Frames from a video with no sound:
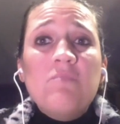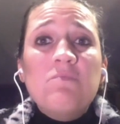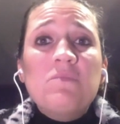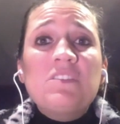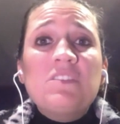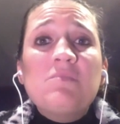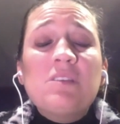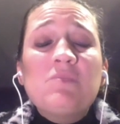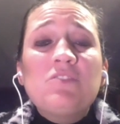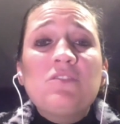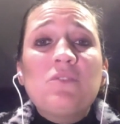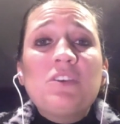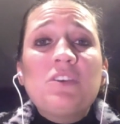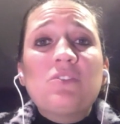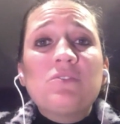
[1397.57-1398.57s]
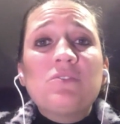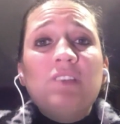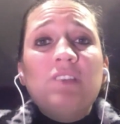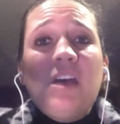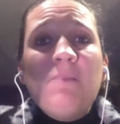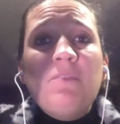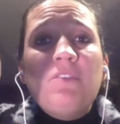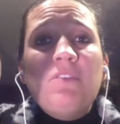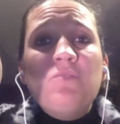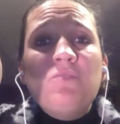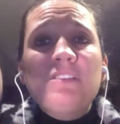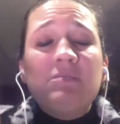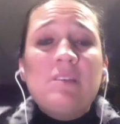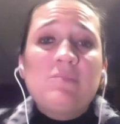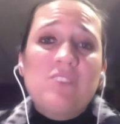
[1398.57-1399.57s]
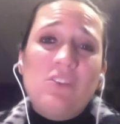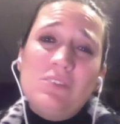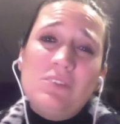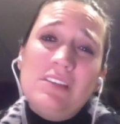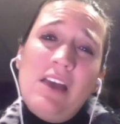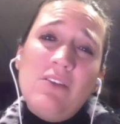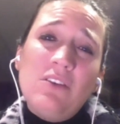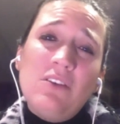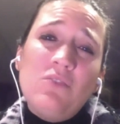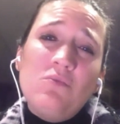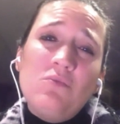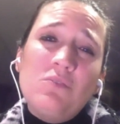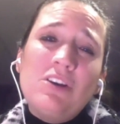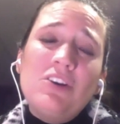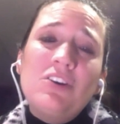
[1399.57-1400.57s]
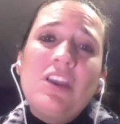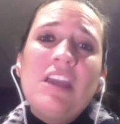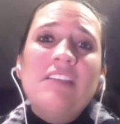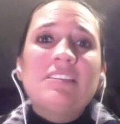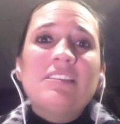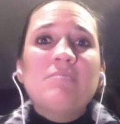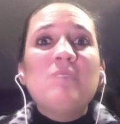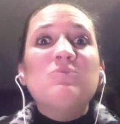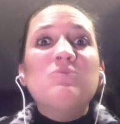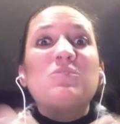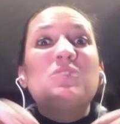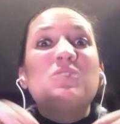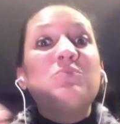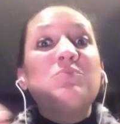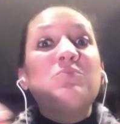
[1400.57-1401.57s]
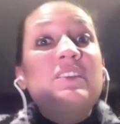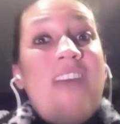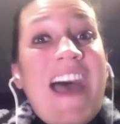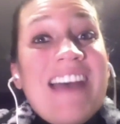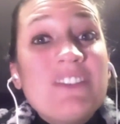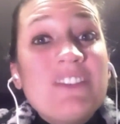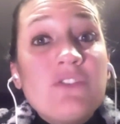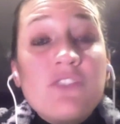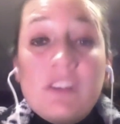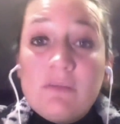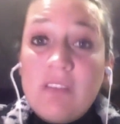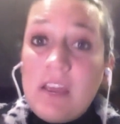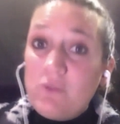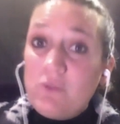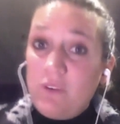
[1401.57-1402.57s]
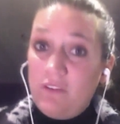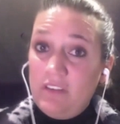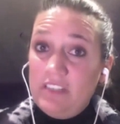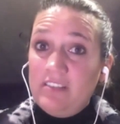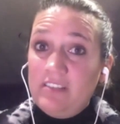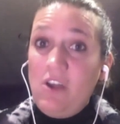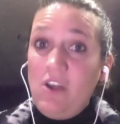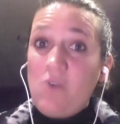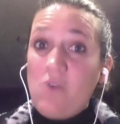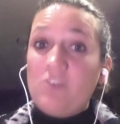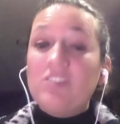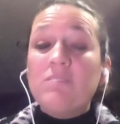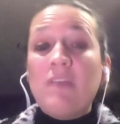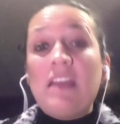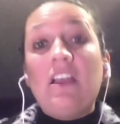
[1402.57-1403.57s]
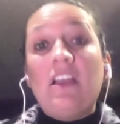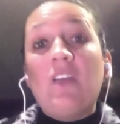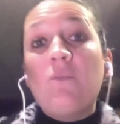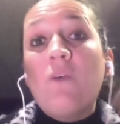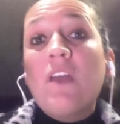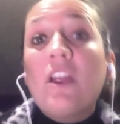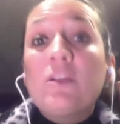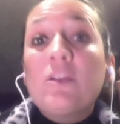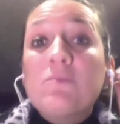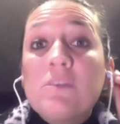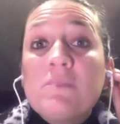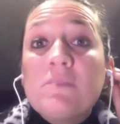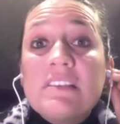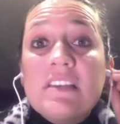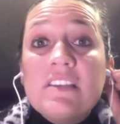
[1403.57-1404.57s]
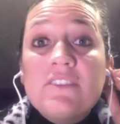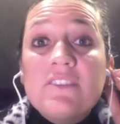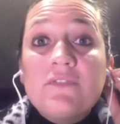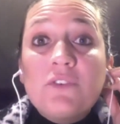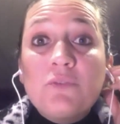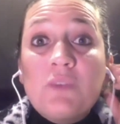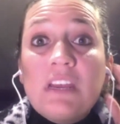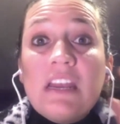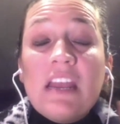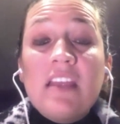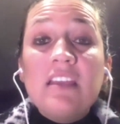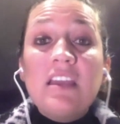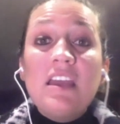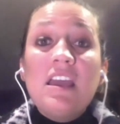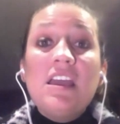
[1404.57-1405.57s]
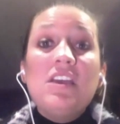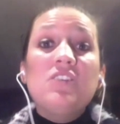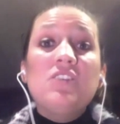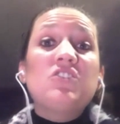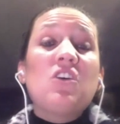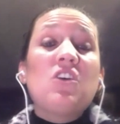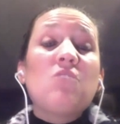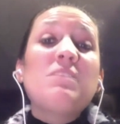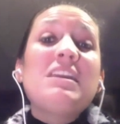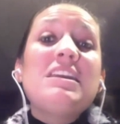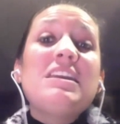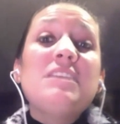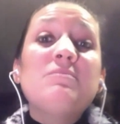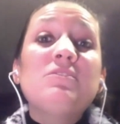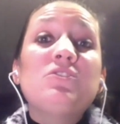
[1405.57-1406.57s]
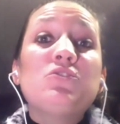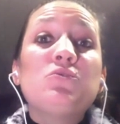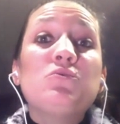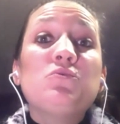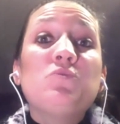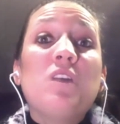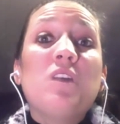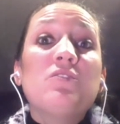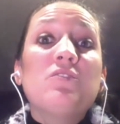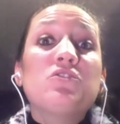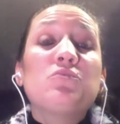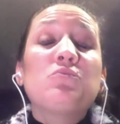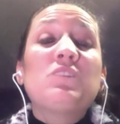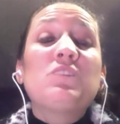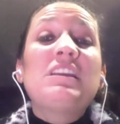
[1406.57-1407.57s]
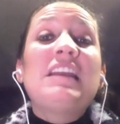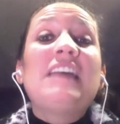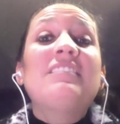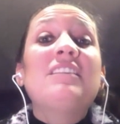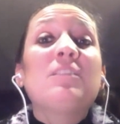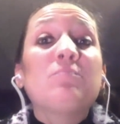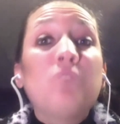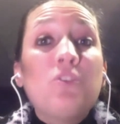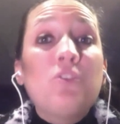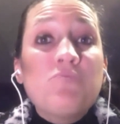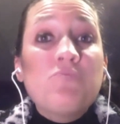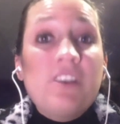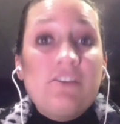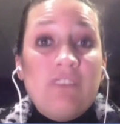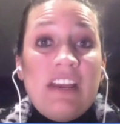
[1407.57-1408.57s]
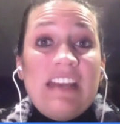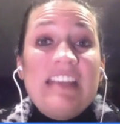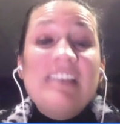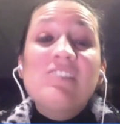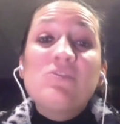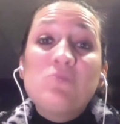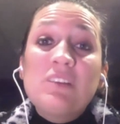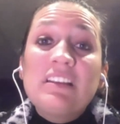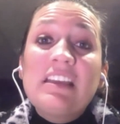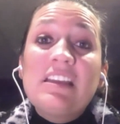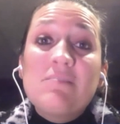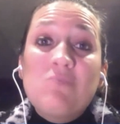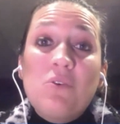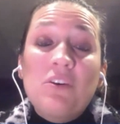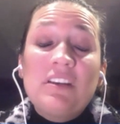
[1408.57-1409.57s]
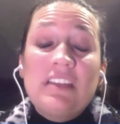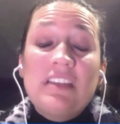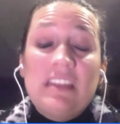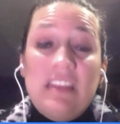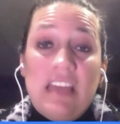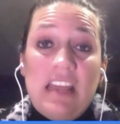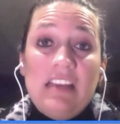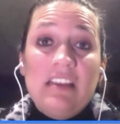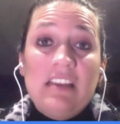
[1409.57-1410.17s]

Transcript: Sometimes your voice goes up on a word, sometimes it goes down on a word. Sometimes we read faster, sometimes we read slower, depending on what our purpose is for reading. So being able to read at the appropriate rate is really an important thing.